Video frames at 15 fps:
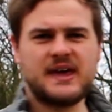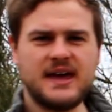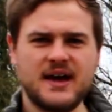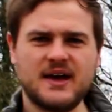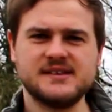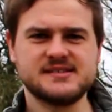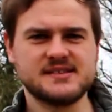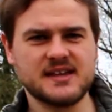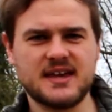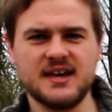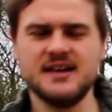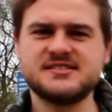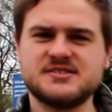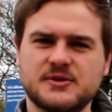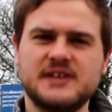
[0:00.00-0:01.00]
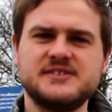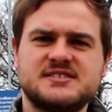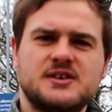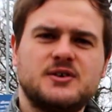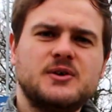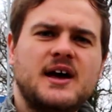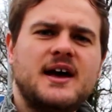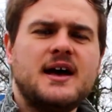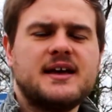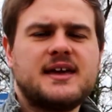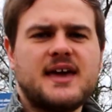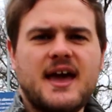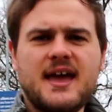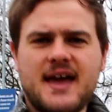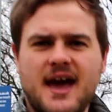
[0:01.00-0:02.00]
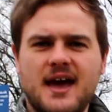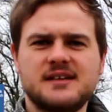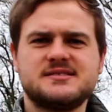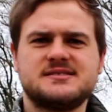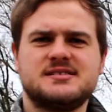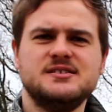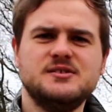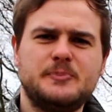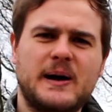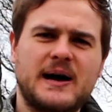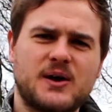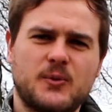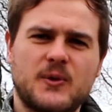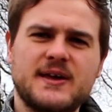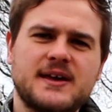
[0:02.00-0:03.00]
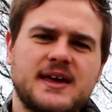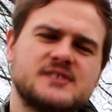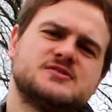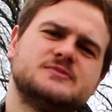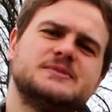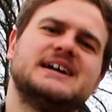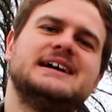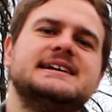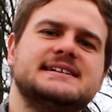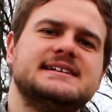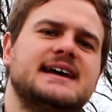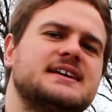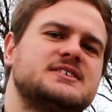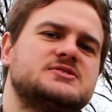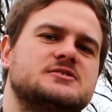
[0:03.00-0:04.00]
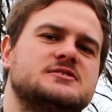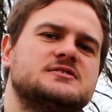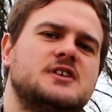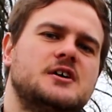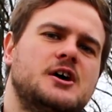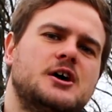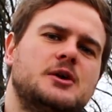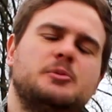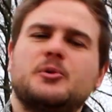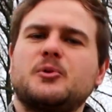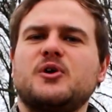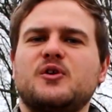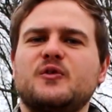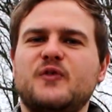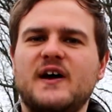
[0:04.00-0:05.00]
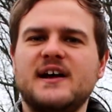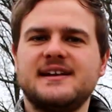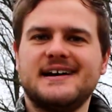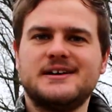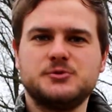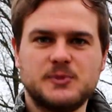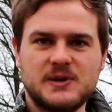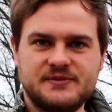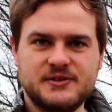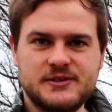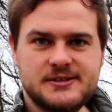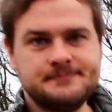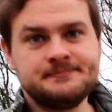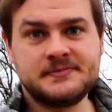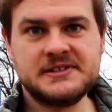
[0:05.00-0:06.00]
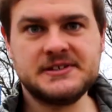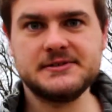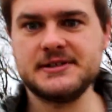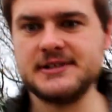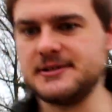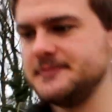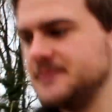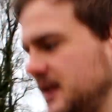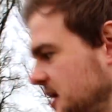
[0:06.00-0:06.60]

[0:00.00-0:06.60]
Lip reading: Kia. It's the Kia Sorento KX 2-pack where you get some added extras, but we're going to find out whether you know.